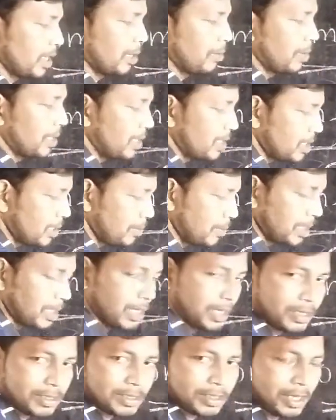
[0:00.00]
ability
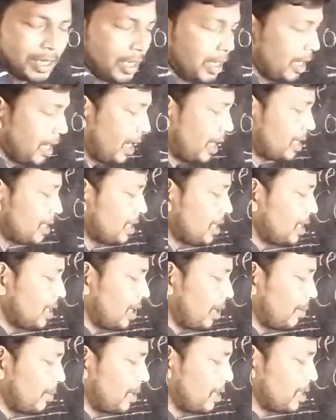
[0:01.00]
meanings and the
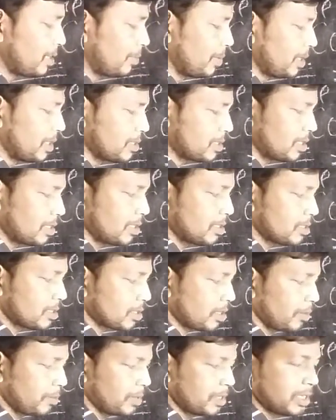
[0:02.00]
inability meanings. This is
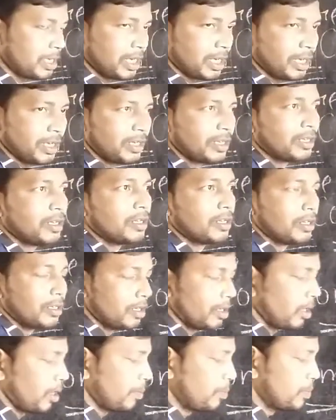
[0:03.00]
completely
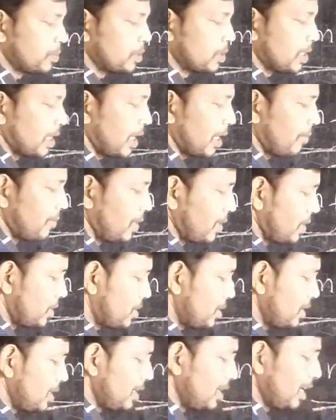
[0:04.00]
opposite.
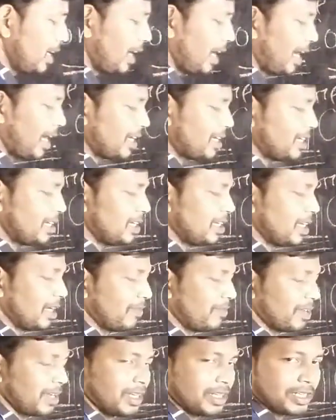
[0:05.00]
Ability and
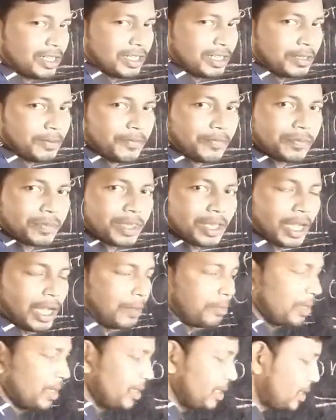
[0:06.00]
inability.
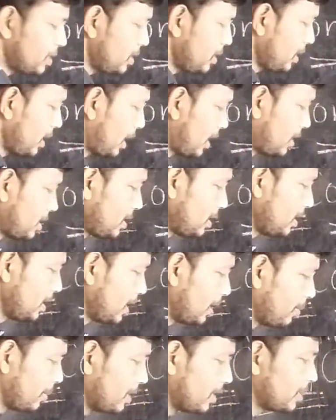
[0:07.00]
Ability and
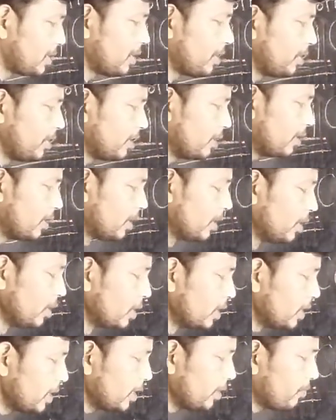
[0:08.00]
inability. Here,
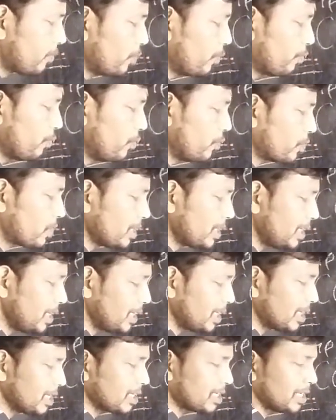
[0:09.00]
if we put
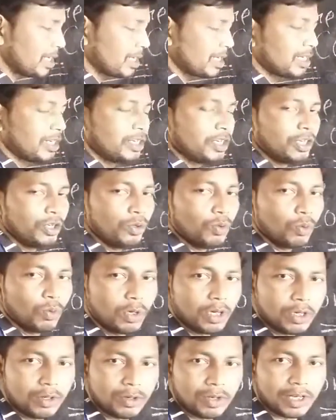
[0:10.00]
in, then new
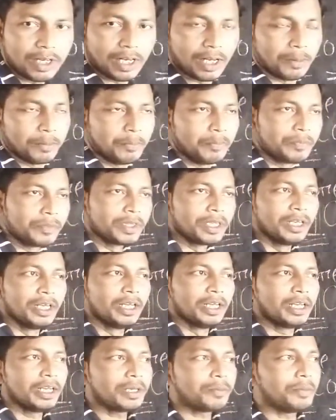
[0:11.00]
word will come.
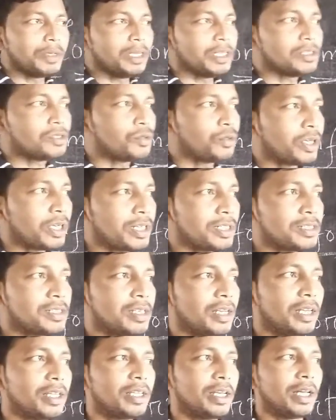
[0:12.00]
It means we can
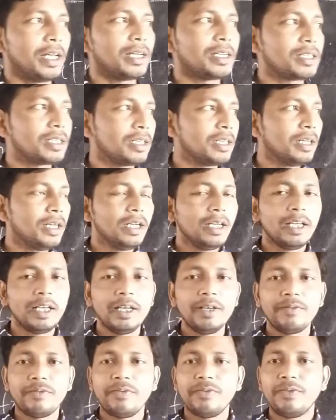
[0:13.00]
say that if